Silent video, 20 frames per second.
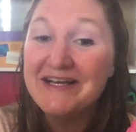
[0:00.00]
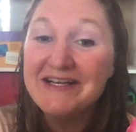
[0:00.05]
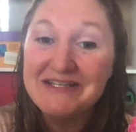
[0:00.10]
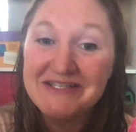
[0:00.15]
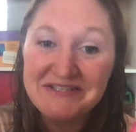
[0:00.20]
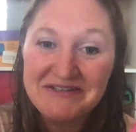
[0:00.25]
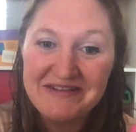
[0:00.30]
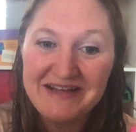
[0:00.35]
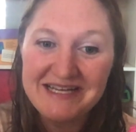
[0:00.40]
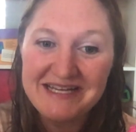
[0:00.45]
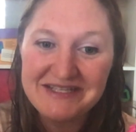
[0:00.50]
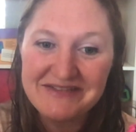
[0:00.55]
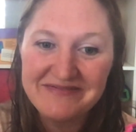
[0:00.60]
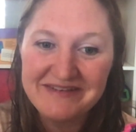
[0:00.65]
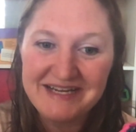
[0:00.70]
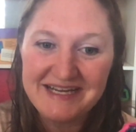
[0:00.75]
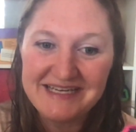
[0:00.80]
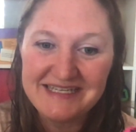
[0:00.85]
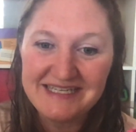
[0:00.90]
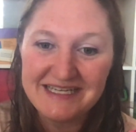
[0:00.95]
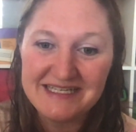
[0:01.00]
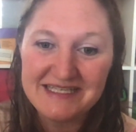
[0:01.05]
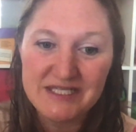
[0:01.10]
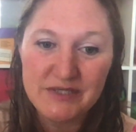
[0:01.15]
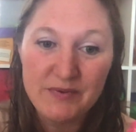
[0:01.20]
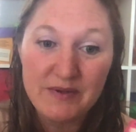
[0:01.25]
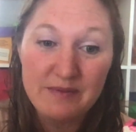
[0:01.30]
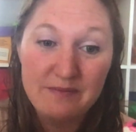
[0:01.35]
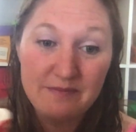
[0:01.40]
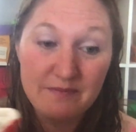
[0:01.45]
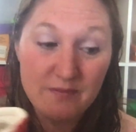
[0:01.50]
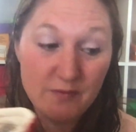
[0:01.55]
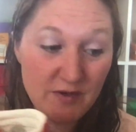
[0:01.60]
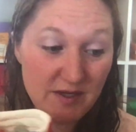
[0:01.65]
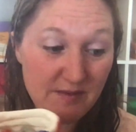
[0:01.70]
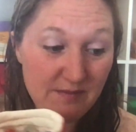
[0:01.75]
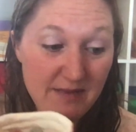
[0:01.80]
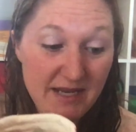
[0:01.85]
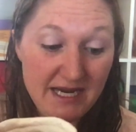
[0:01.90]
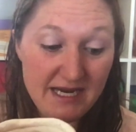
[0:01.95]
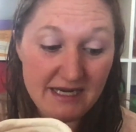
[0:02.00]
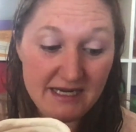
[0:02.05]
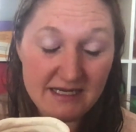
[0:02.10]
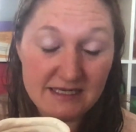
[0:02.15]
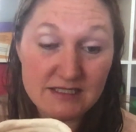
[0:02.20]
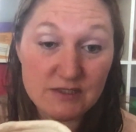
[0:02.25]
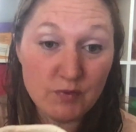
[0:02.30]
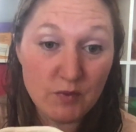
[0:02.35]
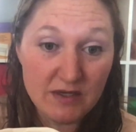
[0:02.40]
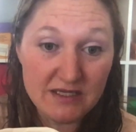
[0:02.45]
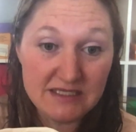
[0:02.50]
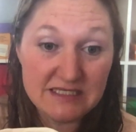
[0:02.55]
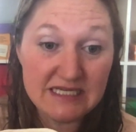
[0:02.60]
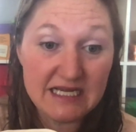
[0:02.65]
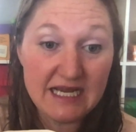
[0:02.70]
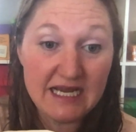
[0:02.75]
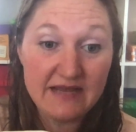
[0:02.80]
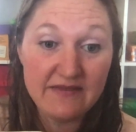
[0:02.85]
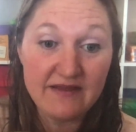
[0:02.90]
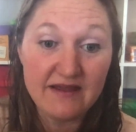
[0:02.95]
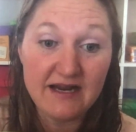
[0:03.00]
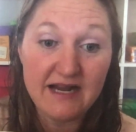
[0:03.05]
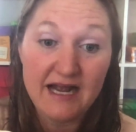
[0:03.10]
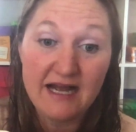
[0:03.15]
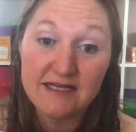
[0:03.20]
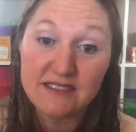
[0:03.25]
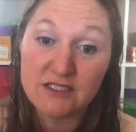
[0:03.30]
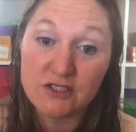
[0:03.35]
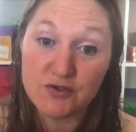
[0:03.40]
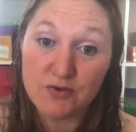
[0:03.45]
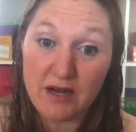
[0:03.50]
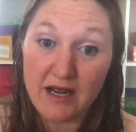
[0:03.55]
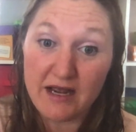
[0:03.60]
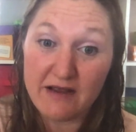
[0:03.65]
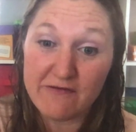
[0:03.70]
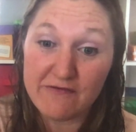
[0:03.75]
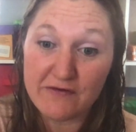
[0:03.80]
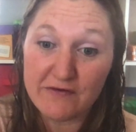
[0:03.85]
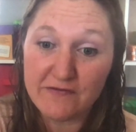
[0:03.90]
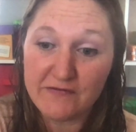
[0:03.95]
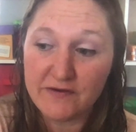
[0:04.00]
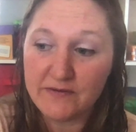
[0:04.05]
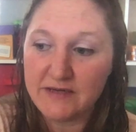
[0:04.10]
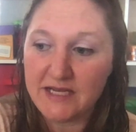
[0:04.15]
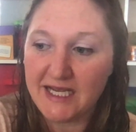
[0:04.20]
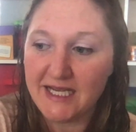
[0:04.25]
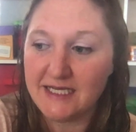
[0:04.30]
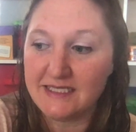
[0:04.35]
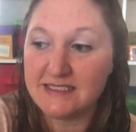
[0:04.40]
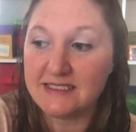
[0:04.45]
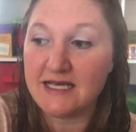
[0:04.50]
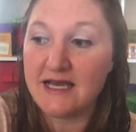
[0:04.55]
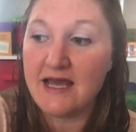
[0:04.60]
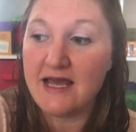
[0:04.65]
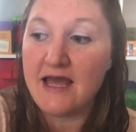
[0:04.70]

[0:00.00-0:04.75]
So that's what I did. So we, we made it one day, and then it had to dry for a few days.